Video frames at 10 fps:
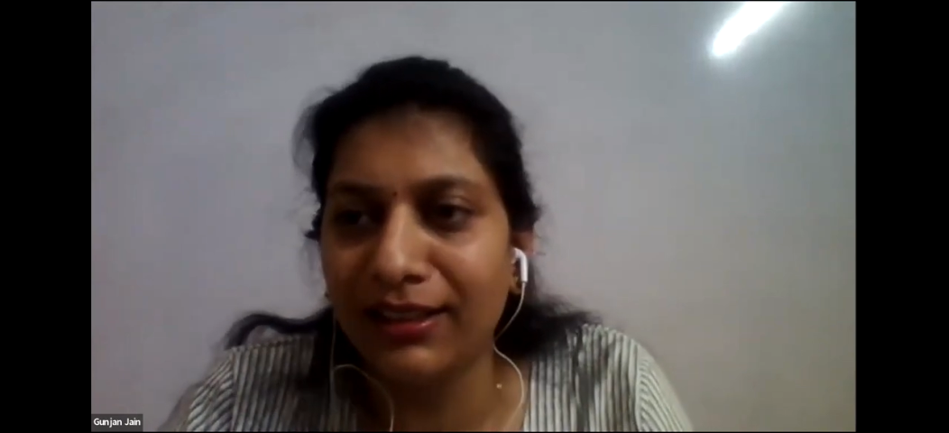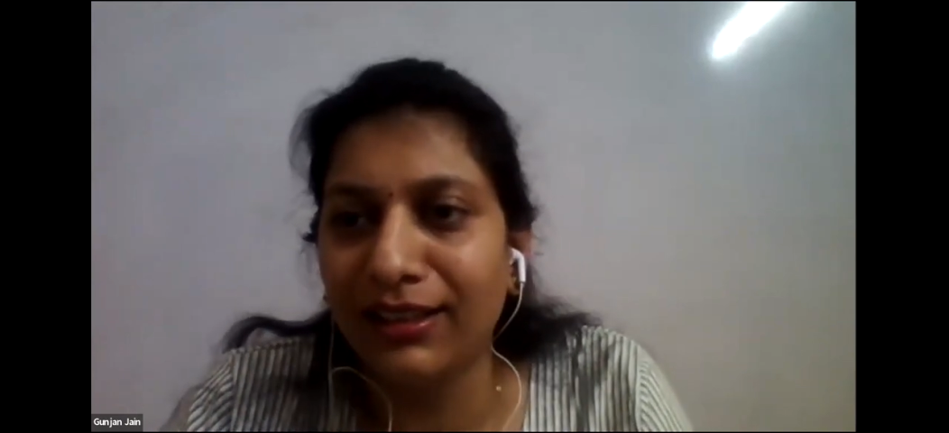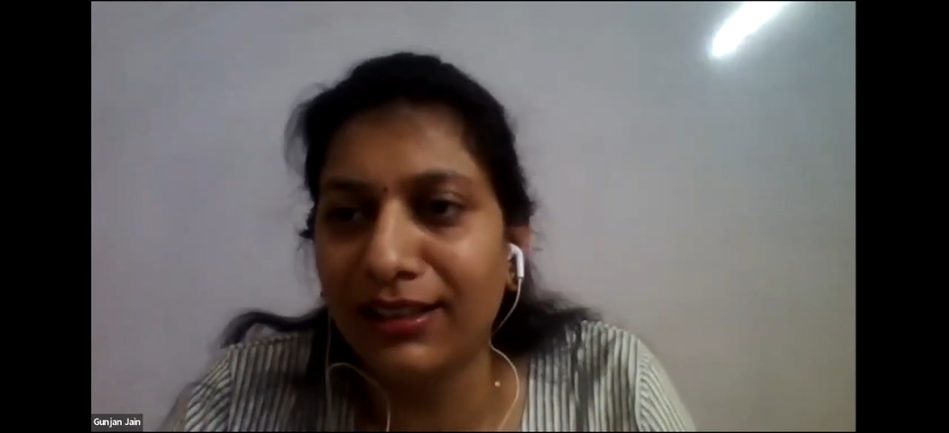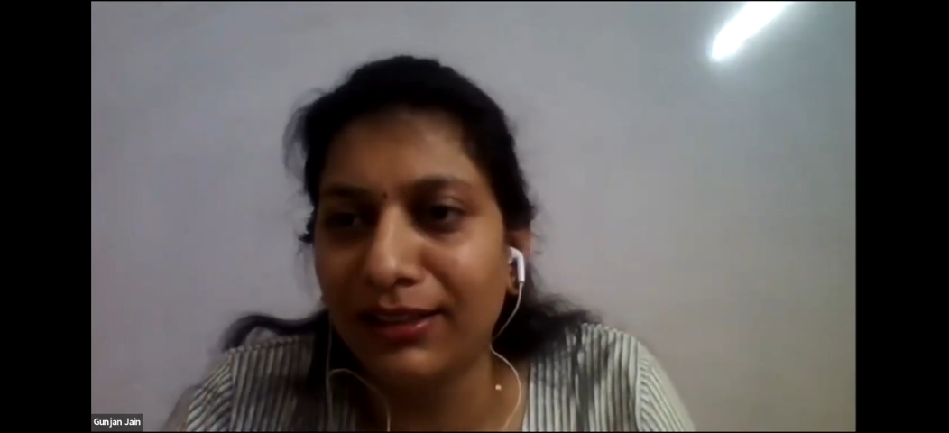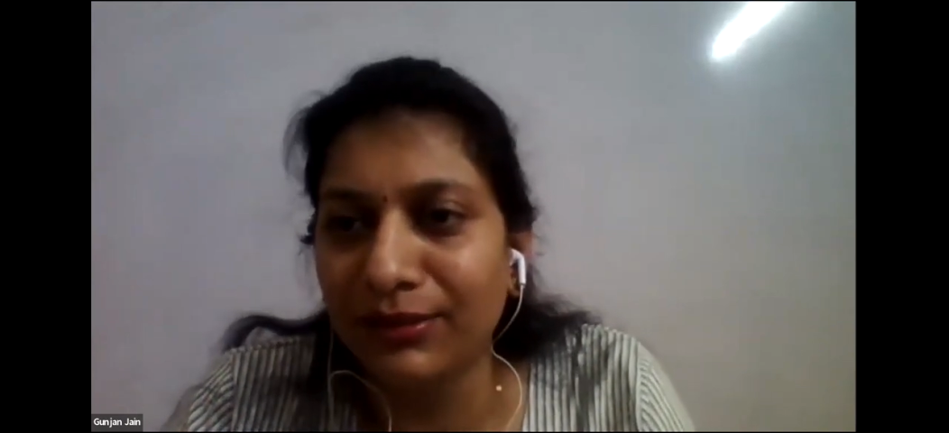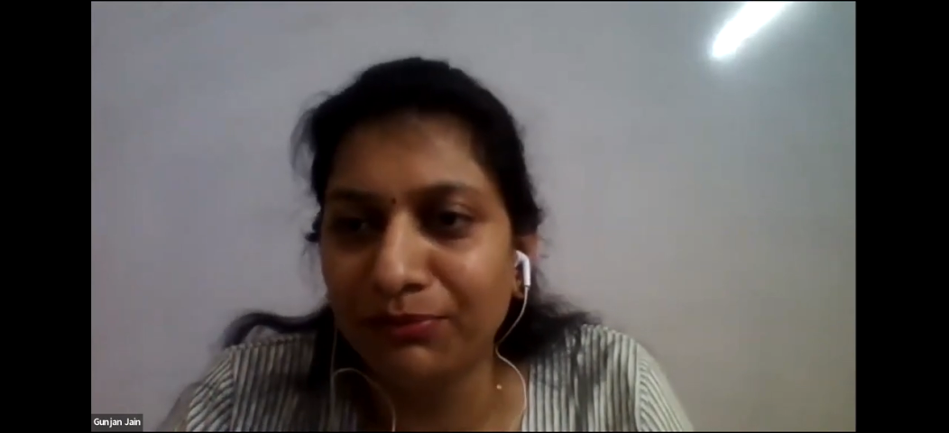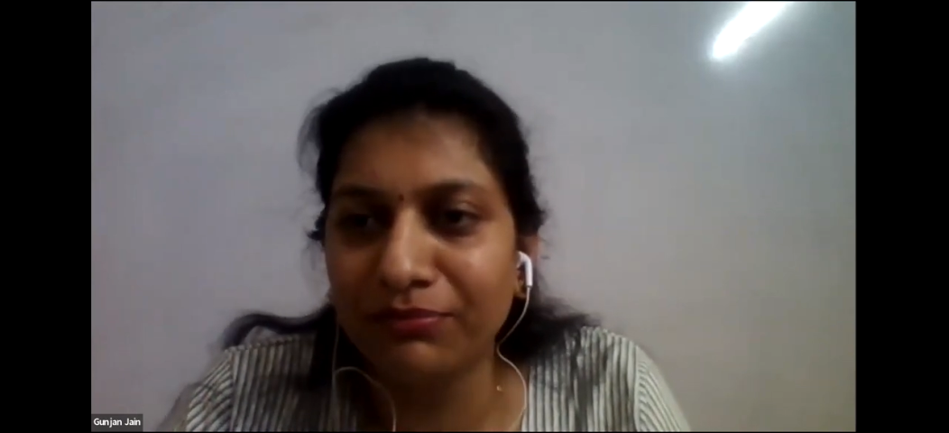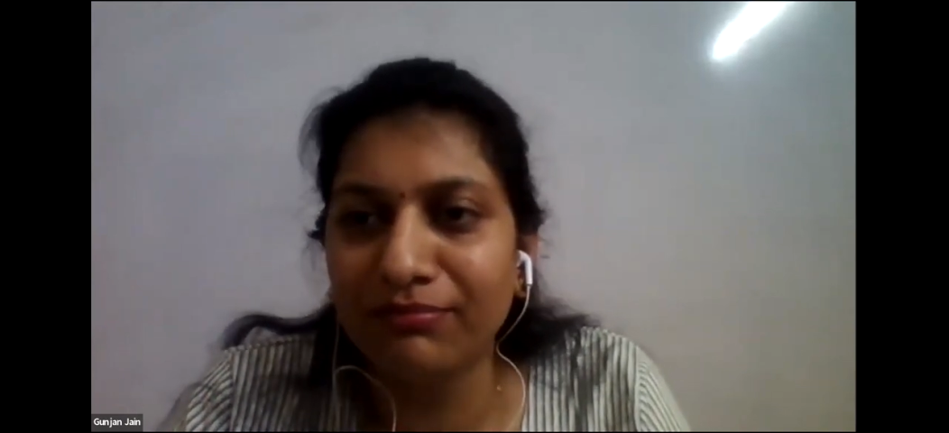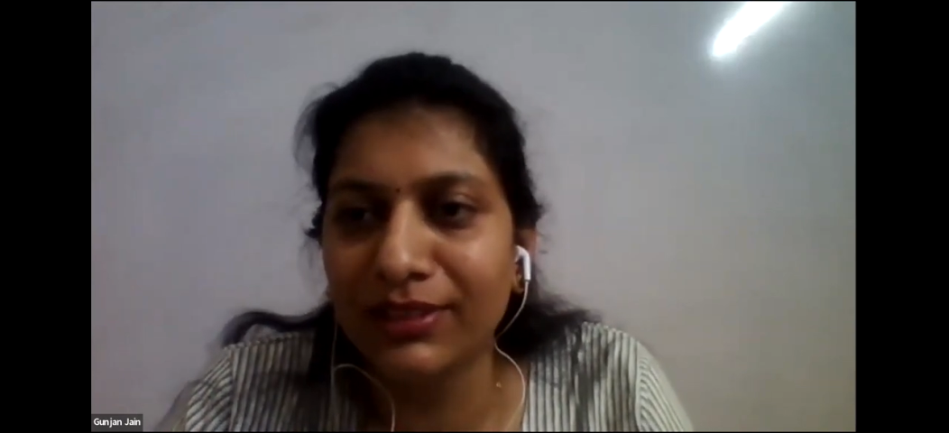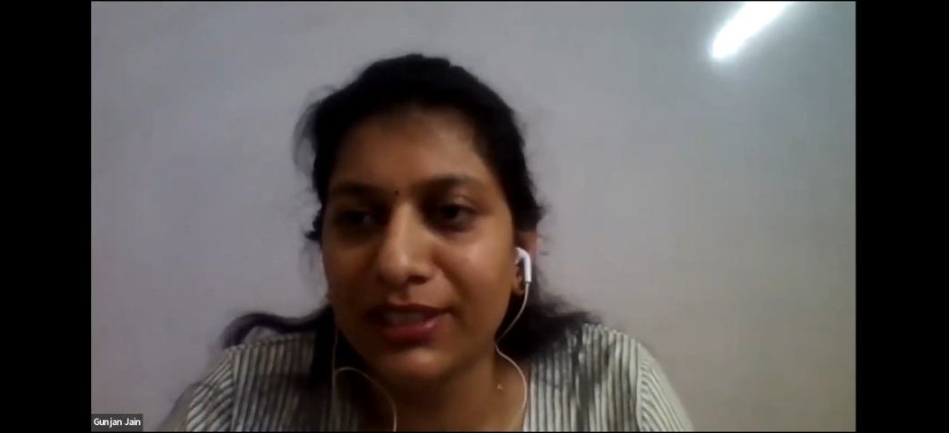
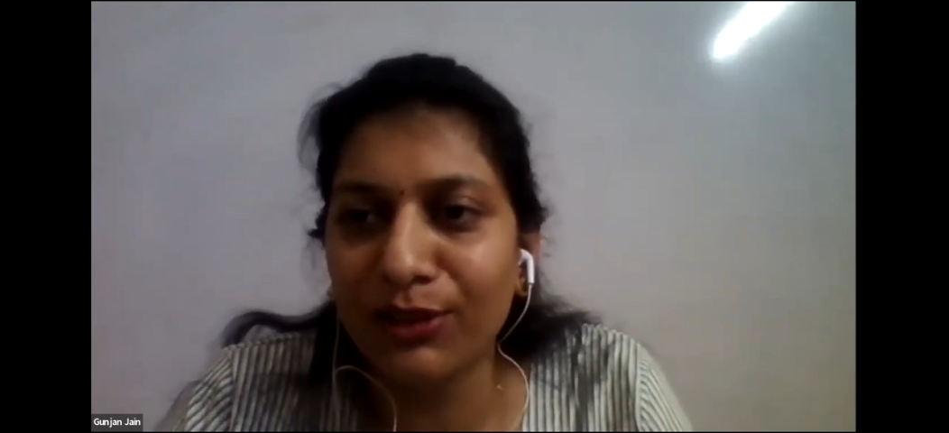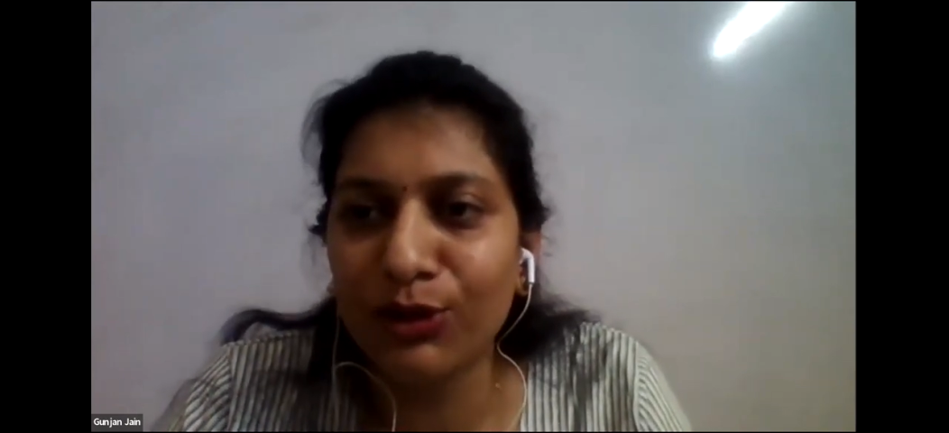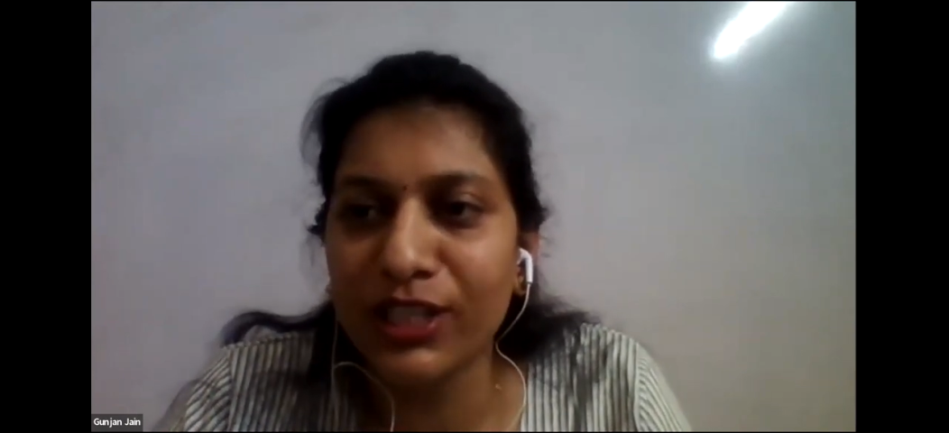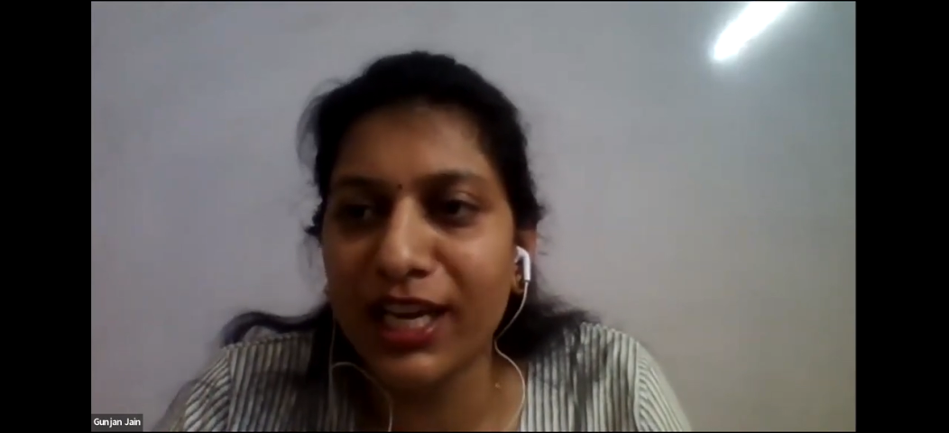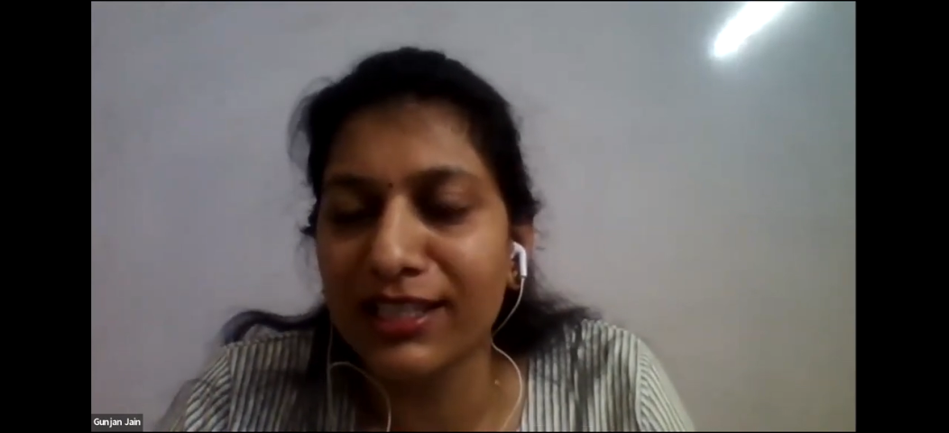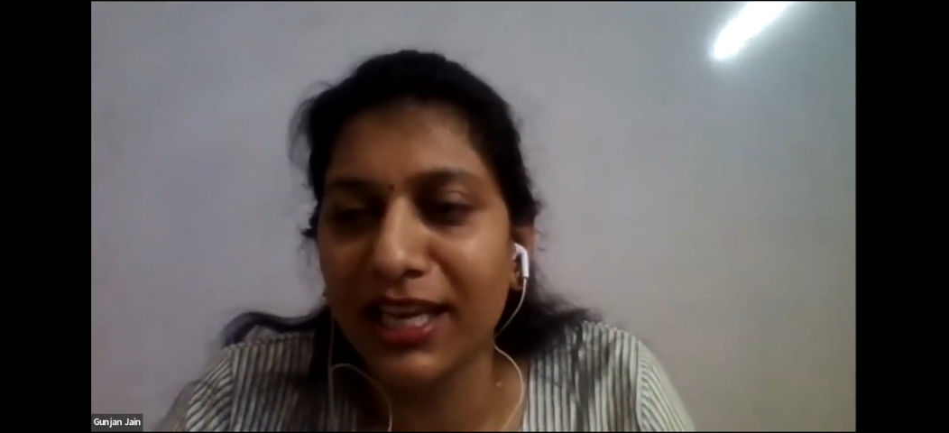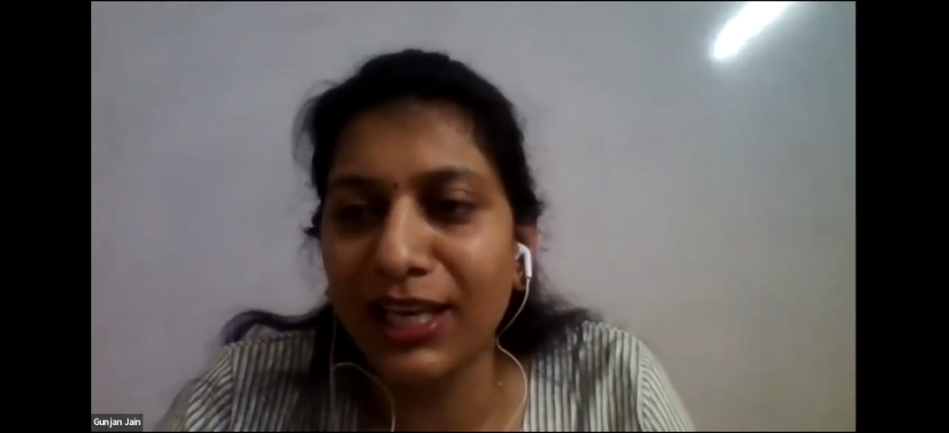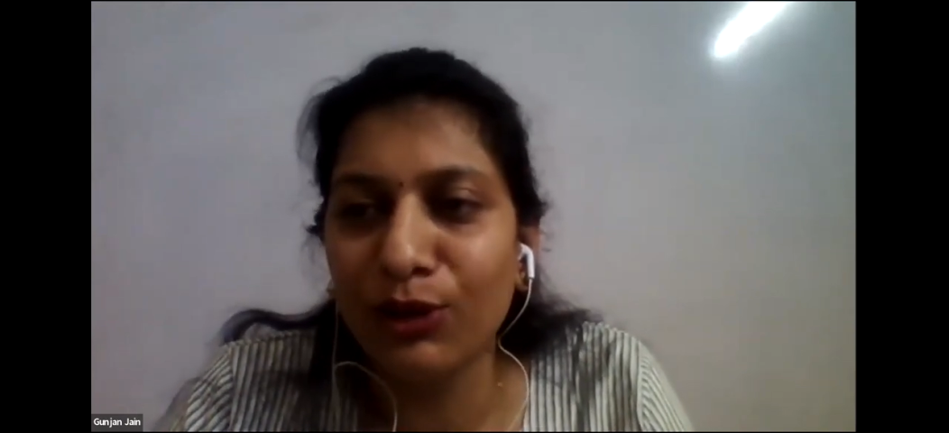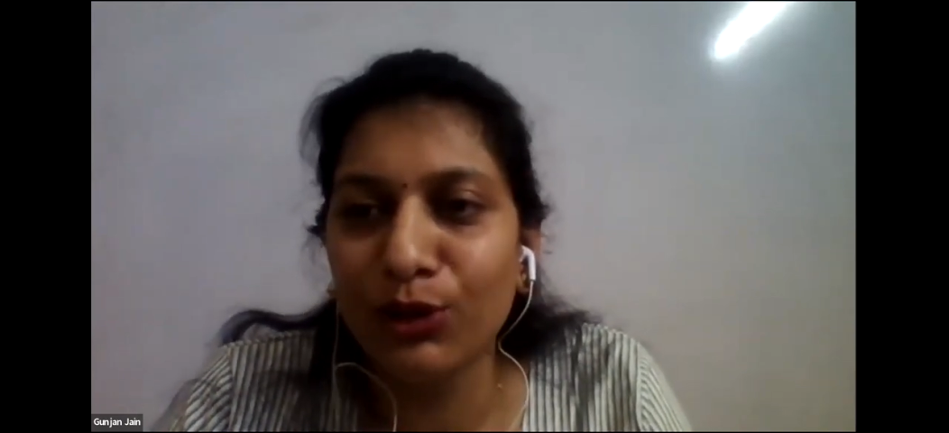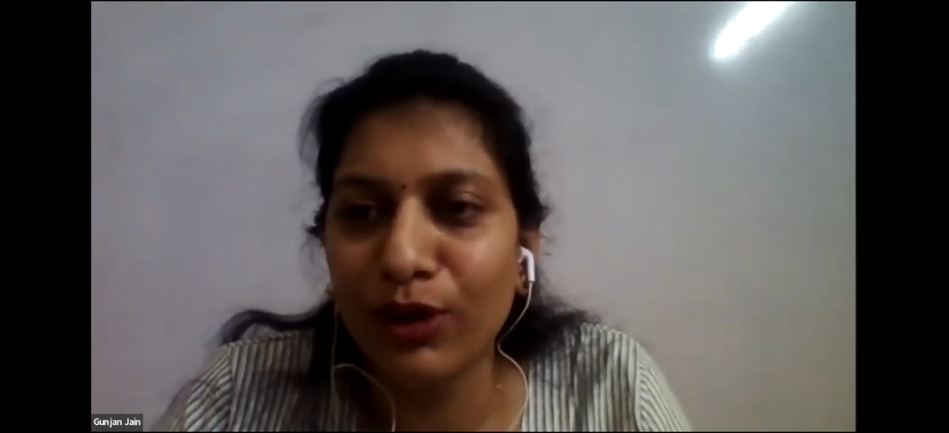sir was asking you,